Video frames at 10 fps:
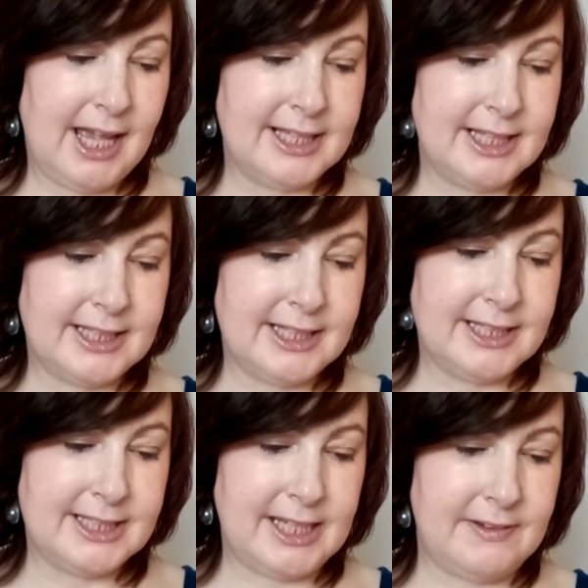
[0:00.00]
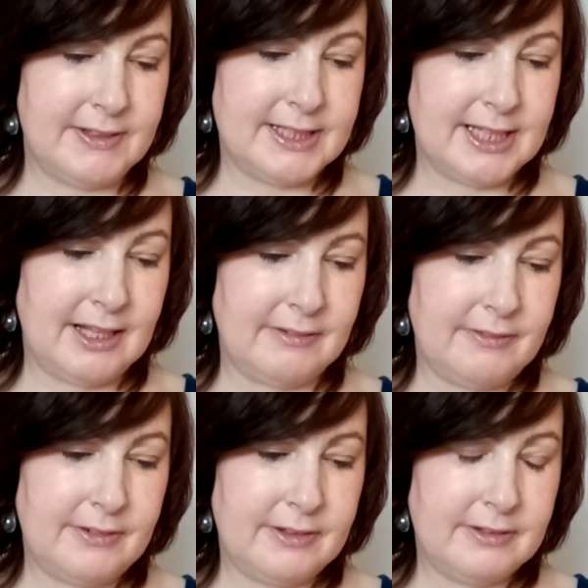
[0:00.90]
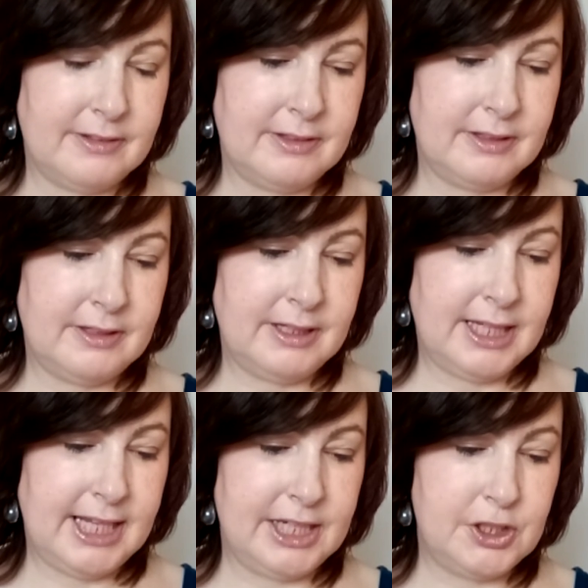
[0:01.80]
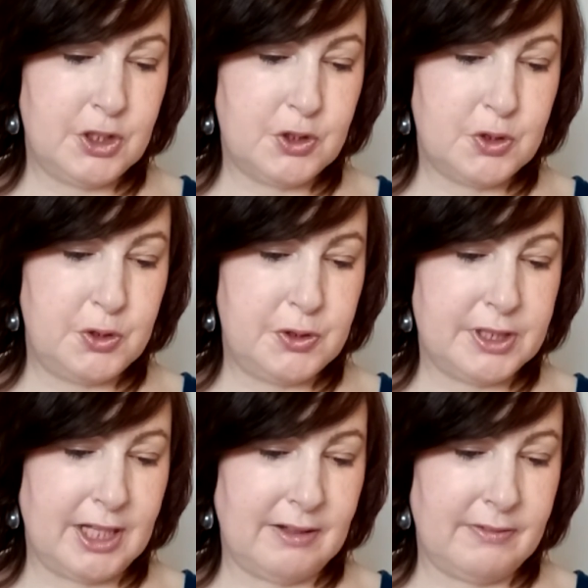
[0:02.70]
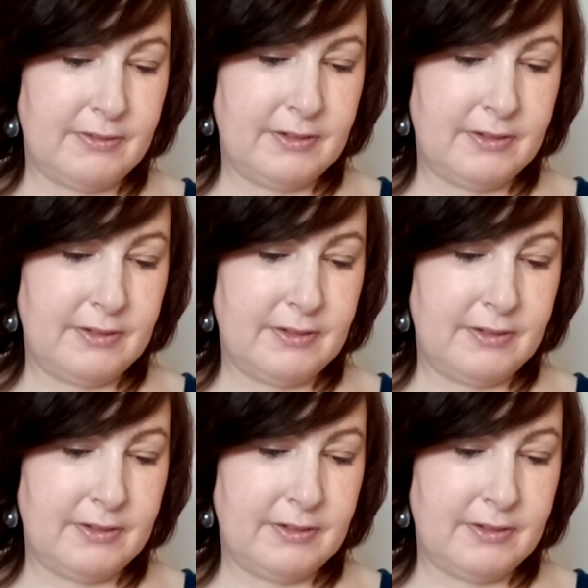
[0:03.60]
as it can deceive itself. It is your true self.